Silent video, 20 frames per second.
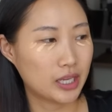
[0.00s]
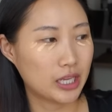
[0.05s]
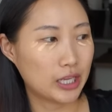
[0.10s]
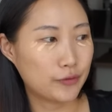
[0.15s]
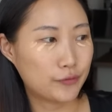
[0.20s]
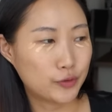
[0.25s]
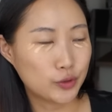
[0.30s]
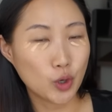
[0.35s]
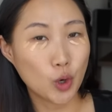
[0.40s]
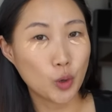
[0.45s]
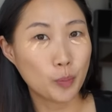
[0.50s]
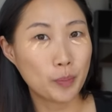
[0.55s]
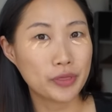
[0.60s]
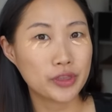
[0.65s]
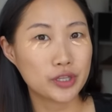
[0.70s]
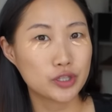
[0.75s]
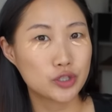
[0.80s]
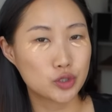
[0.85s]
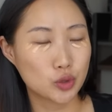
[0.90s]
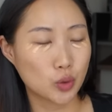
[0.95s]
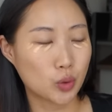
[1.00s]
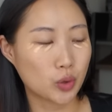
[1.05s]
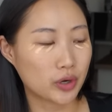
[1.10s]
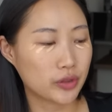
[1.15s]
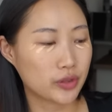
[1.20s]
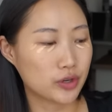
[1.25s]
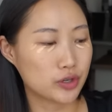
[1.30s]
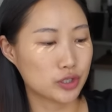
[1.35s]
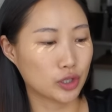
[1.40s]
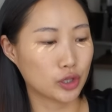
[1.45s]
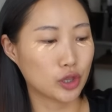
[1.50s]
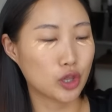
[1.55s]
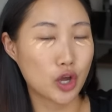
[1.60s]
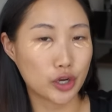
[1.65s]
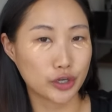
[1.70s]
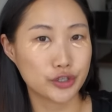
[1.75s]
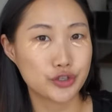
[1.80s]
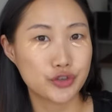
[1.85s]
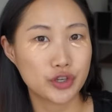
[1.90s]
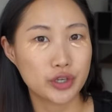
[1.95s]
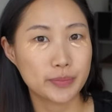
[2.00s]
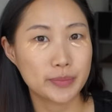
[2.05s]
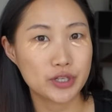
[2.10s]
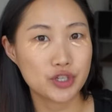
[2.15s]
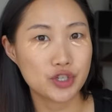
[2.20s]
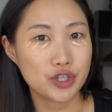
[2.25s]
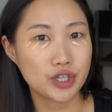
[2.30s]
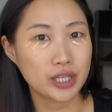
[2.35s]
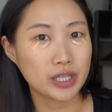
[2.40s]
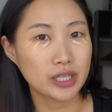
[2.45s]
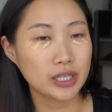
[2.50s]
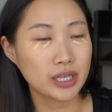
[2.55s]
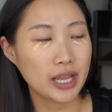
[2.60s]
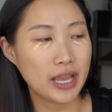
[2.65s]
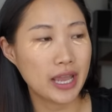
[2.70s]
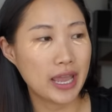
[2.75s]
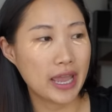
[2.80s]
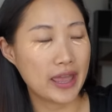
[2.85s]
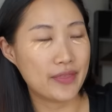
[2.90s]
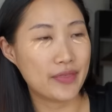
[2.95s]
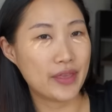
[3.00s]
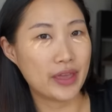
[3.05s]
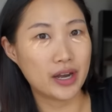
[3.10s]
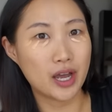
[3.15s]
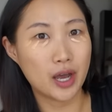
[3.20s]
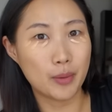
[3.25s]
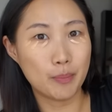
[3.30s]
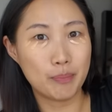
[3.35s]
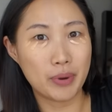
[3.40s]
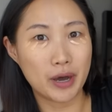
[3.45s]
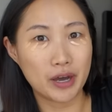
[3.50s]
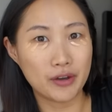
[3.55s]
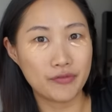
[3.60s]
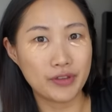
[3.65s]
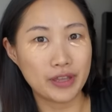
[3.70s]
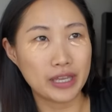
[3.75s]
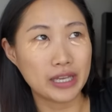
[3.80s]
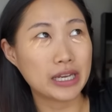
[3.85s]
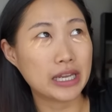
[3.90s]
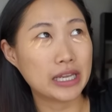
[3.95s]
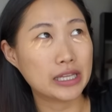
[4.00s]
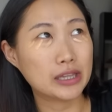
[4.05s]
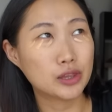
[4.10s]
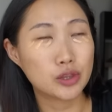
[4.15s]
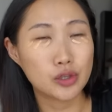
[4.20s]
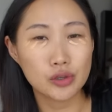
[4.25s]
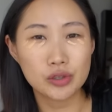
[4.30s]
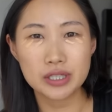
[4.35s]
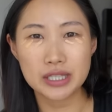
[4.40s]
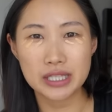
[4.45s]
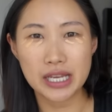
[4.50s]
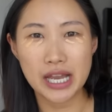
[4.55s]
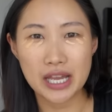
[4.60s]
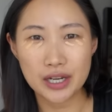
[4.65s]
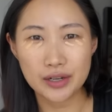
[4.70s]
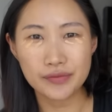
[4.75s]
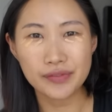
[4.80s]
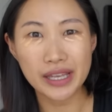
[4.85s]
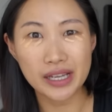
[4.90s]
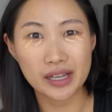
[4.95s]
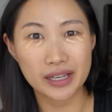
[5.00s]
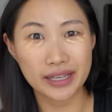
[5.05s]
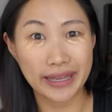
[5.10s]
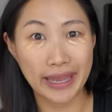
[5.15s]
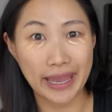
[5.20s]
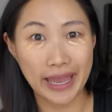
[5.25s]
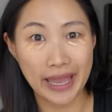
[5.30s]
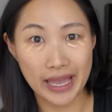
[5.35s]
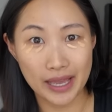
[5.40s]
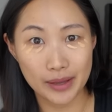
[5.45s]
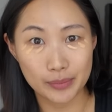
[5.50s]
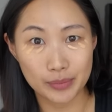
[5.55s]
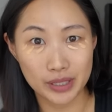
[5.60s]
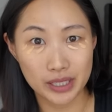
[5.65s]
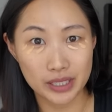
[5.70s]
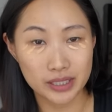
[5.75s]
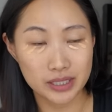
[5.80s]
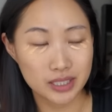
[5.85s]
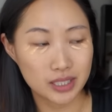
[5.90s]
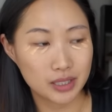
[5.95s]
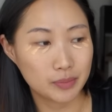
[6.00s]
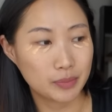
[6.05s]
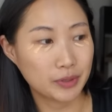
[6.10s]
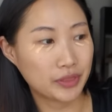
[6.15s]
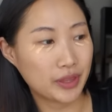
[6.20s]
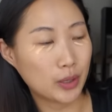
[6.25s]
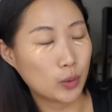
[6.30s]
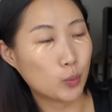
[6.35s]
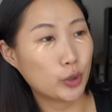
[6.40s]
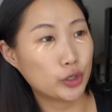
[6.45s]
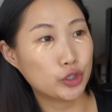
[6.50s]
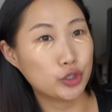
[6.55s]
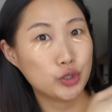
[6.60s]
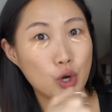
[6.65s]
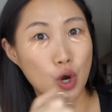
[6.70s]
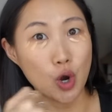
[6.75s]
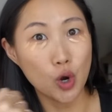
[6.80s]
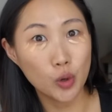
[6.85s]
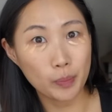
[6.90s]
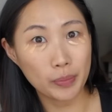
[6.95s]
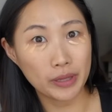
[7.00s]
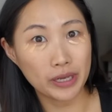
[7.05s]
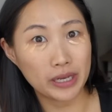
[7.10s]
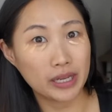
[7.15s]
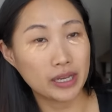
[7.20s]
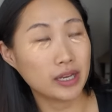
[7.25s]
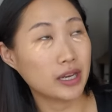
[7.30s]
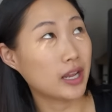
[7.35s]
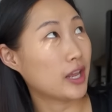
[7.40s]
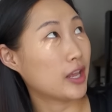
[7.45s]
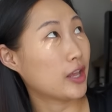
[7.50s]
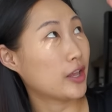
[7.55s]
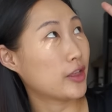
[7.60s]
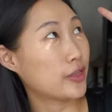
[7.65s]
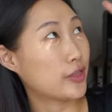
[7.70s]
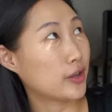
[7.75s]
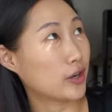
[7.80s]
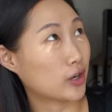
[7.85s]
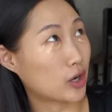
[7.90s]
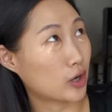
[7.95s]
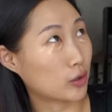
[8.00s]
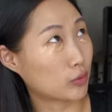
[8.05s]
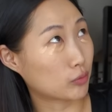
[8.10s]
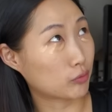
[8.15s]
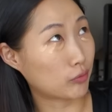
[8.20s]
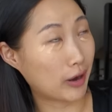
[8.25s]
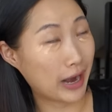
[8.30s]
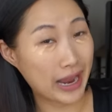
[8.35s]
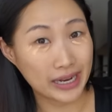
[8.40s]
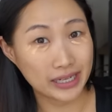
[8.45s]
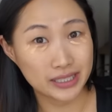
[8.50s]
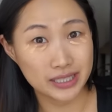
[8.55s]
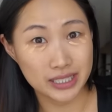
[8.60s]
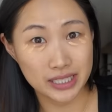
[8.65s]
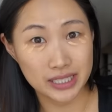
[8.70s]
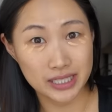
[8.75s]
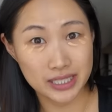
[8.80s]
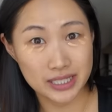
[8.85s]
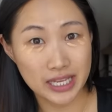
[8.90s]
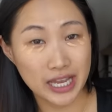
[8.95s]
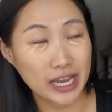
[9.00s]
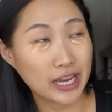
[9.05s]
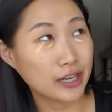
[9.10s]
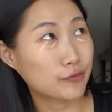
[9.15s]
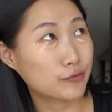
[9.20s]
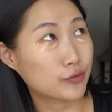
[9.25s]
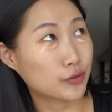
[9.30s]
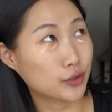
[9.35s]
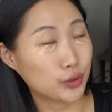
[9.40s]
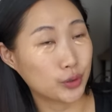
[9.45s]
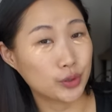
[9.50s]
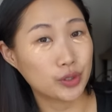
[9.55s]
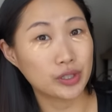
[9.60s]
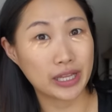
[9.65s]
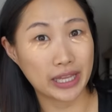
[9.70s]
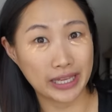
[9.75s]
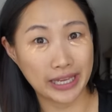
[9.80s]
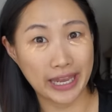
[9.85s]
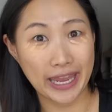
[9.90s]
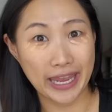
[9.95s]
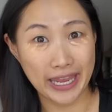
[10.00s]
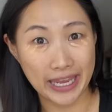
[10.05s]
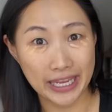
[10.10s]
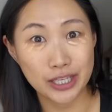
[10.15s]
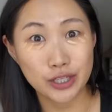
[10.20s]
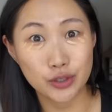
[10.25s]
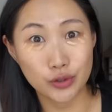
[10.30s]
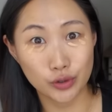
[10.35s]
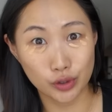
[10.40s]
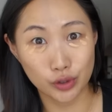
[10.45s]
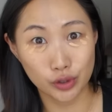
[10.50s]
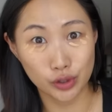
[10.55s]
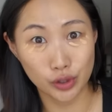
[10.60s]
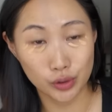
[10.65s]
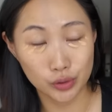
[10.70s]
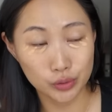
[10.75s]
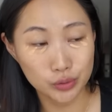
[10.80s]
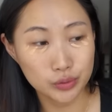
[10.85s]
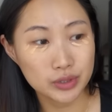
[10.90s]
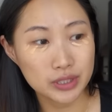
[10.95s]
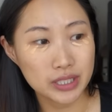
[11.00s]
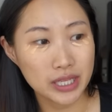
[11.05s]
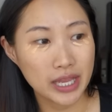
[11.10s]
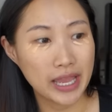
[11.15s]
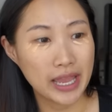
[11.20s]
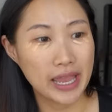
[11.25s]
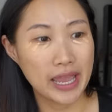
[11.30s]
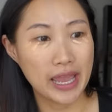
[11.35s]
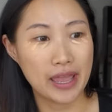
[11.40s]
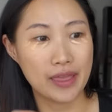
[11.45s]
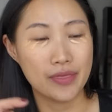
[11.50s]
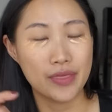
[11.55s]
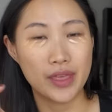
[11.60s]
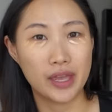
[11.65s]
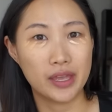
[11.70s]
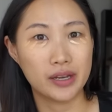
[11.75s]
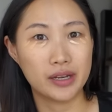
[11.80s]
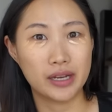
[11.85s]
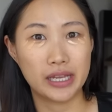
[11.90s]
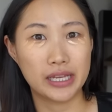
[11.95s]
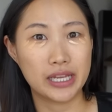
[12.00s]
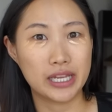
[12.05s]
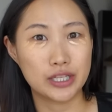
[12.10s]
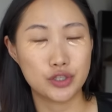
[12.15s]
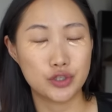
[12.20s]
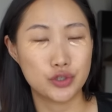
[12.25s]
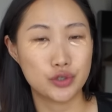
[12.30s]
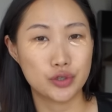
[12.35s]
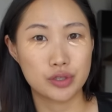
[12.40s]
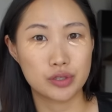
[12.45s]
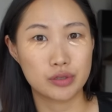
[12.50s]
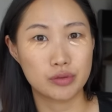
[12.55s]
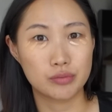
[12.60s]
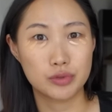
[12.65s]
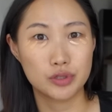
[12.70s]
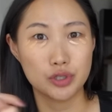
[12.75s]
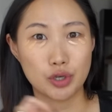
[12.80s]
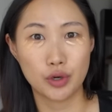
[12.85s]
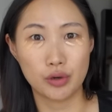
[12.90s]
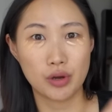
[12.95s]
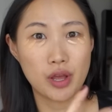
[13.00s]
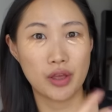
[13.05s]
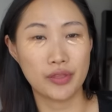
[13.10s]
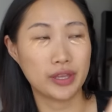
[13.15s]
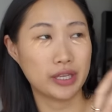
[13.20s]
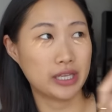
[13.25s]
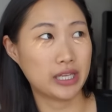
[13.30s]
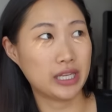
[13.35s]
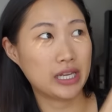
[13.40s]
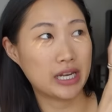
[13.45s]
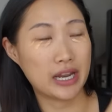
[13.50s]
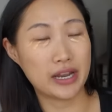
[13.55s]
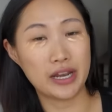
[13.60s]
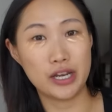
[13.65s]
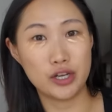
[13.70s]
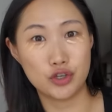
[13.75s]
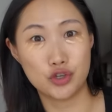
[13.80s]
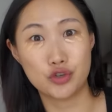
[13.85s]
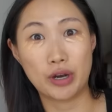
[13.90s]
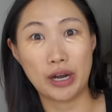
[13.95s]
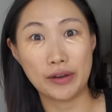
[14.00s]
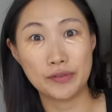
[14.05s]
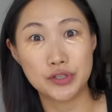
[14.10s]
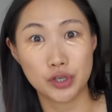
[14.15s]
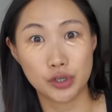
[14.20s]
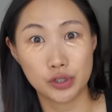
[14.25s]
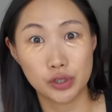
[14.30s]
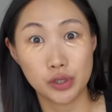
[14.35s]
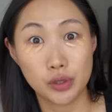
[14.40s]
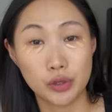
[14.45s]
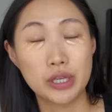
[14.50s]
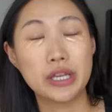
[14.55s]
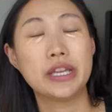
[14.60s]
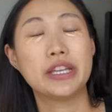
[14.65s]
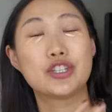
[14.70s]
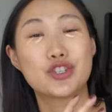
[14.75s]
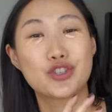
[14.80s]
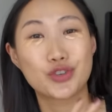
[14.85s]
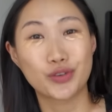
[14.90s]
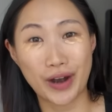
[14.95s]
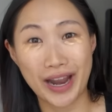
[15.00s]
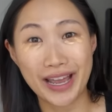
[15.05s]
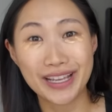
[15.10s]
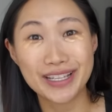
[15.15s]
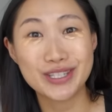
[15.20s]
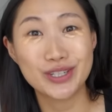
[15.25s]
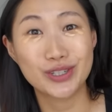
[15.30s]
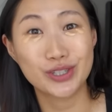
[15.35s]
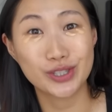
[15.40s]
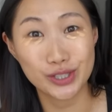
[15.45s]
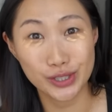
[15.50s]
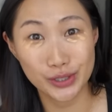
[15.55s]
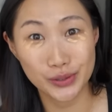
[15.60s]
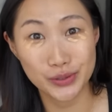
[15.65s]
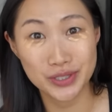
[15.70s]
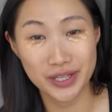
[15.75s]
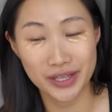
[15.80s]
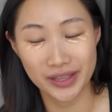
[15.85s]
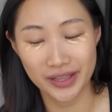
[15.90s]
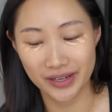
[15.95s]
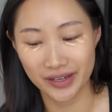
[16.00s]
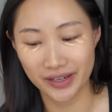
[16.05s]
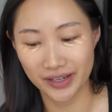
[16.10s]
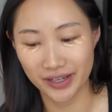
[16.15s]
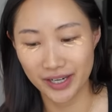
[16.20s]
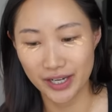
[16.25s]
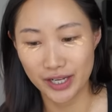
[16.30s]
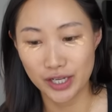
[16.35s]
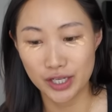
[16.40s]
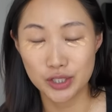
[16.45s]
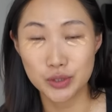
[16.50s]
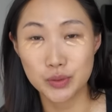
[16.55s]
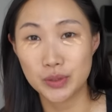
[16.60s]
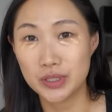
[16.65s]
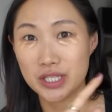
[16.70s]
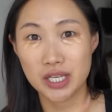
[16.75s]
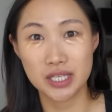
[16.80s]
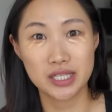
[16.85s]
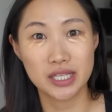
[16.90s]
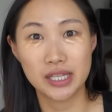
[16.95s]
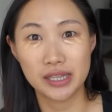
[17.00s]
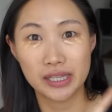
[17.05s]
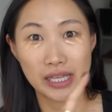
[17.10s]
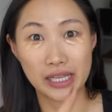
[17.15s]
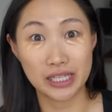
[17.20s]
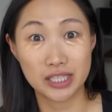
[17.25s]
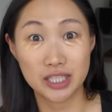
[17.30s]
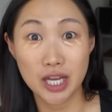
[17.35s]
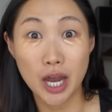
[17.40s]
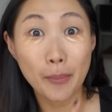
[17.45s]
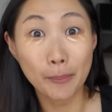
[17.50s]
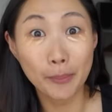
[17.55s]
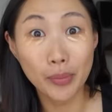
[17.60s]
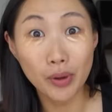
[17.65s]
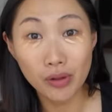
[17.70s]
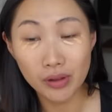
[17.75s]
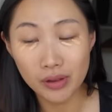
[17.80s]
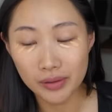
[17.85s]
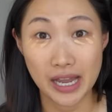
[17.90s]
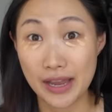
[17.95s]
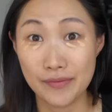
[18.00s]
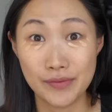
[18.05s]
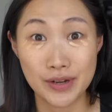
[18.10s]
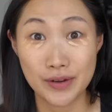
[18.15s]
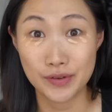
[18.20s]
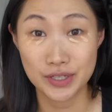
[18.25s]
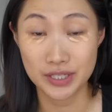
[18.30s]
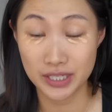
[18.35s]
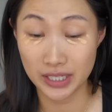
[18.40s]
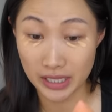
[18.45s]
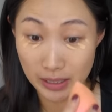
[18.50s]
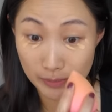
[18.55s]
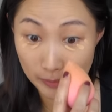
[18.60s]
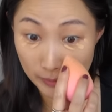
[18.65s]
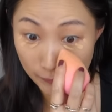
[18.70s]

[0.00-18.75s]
if you open this door, there's a laundry machine, and then above it, it looks kind of like a cabinet. But then when you open it, there are racks inside for you to like hang your clothes, and then I guess you just turn on the heat and it dries your clothes in there, so it doesn't like tumble. I've never seen that